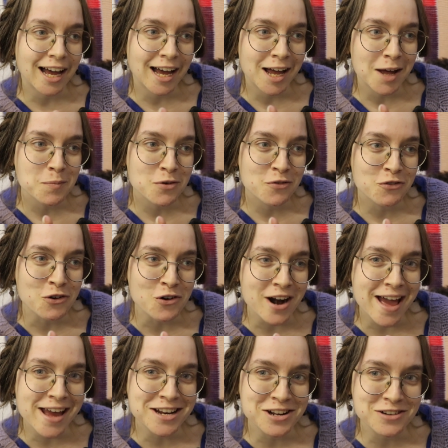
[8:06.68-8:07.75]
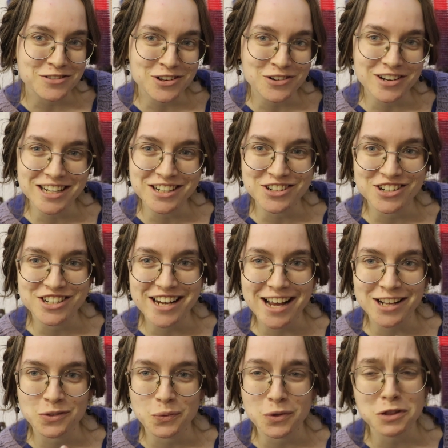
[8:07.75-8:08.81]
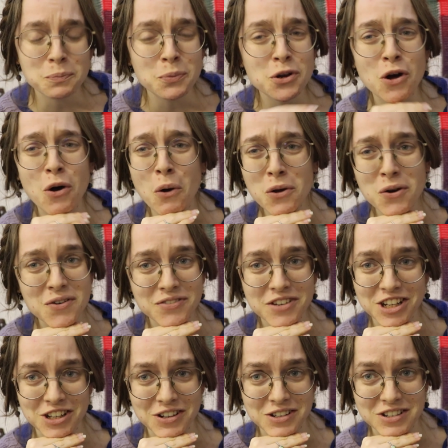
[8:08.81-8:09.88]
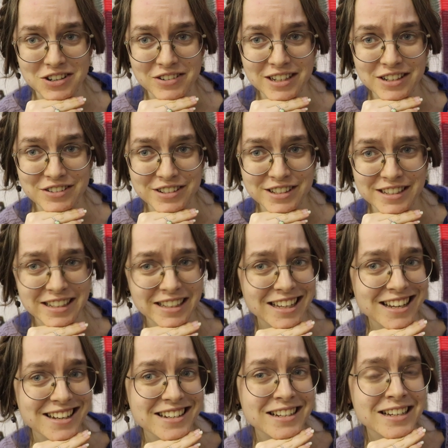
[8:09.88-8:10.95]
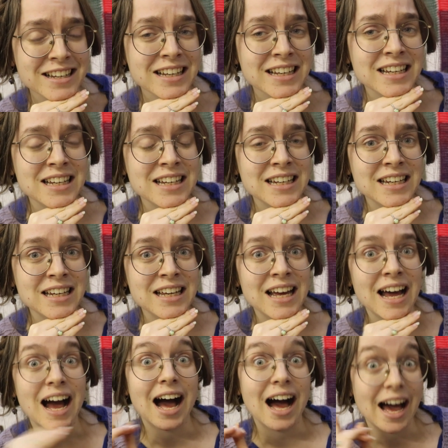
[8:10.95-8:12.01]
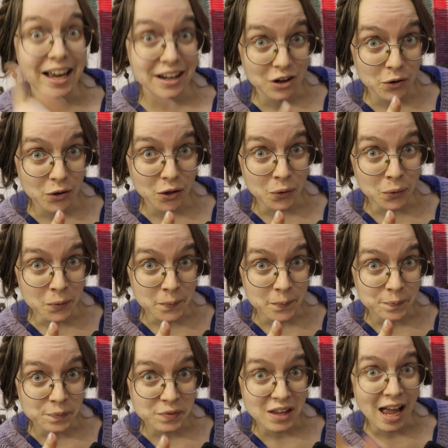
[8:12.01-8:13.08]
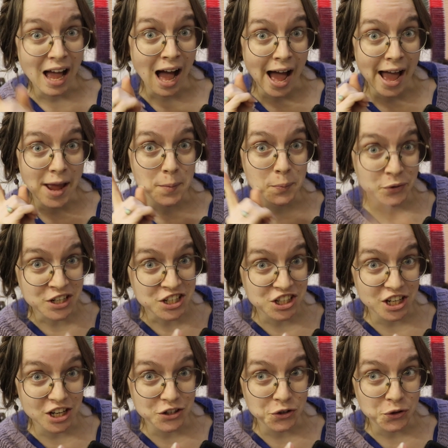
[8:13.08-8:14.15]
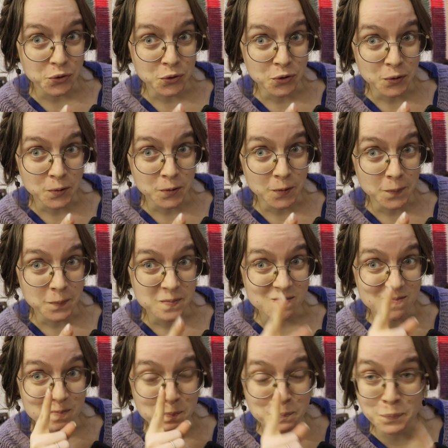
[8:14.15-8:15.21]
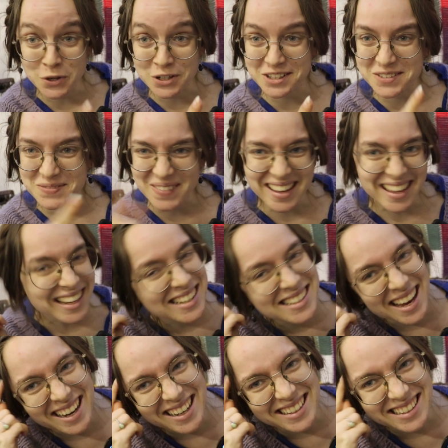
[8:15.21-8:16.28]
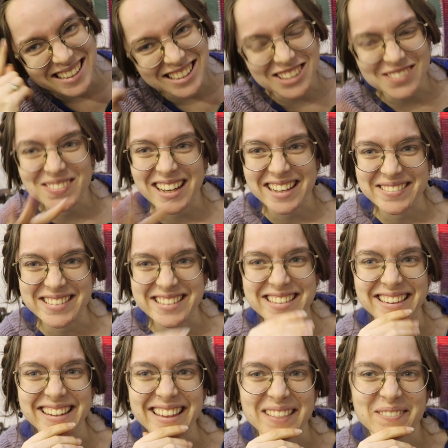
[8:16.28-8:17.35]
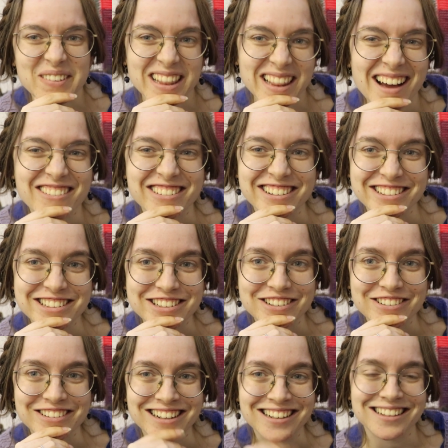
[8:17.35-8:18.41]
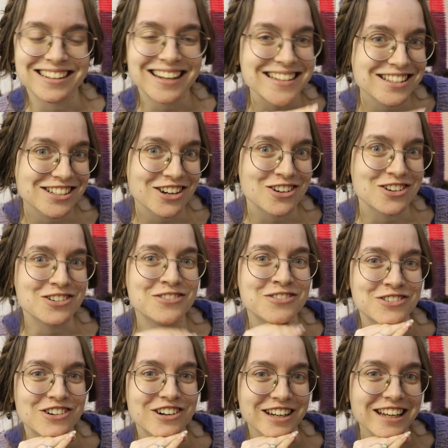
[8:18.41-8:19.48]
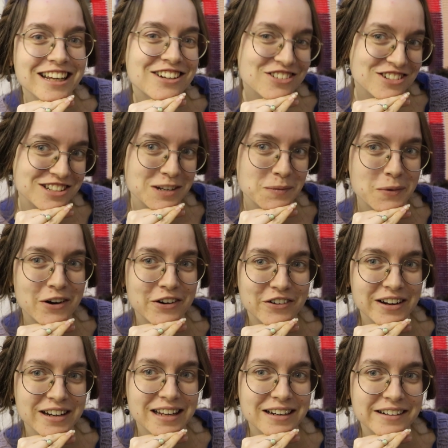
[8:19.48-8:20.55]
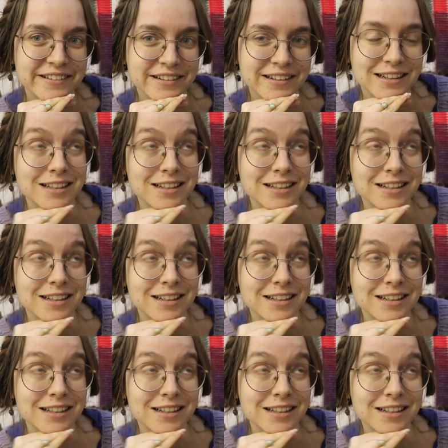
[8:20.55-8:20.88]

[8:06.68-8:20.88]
And before any of you interject with, but all your videos are interesting, Jente, I know you, I appreciate you, but my anxiety sometimes is a little bit louder, so let's go for the interesting part right here.